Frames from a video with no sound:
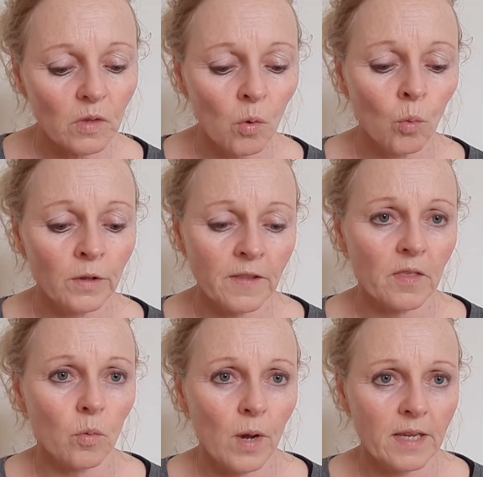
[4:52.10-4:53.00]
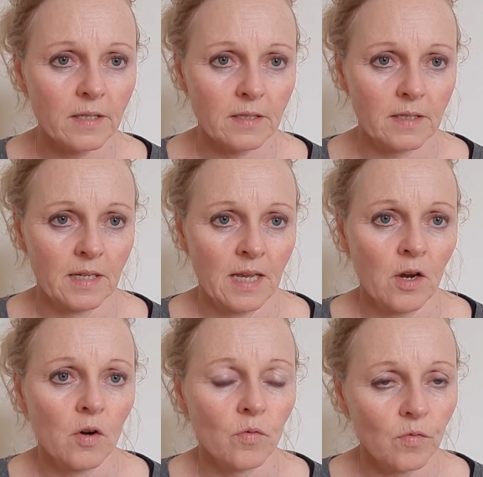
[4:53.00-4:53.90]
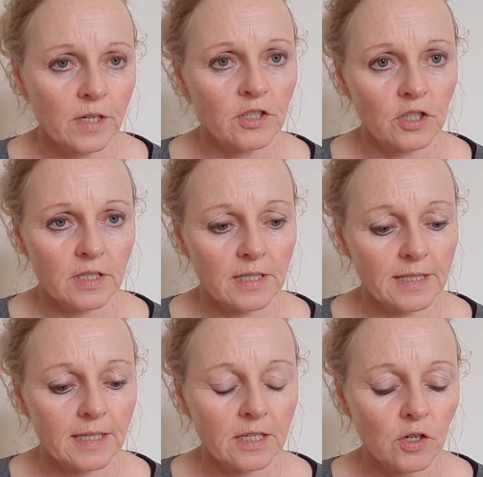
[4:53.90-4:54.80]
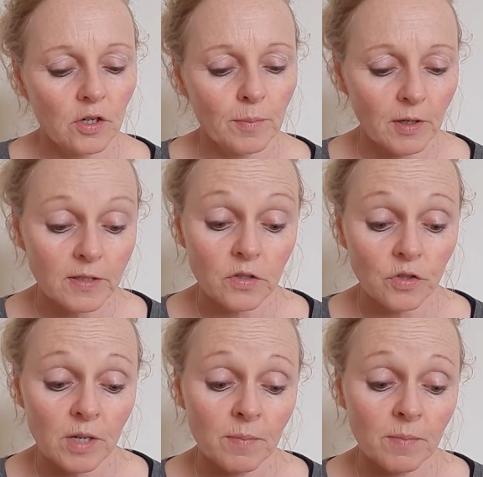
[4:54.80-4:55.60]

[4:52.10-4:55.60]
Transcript: Once the waste reaches your bloodstream,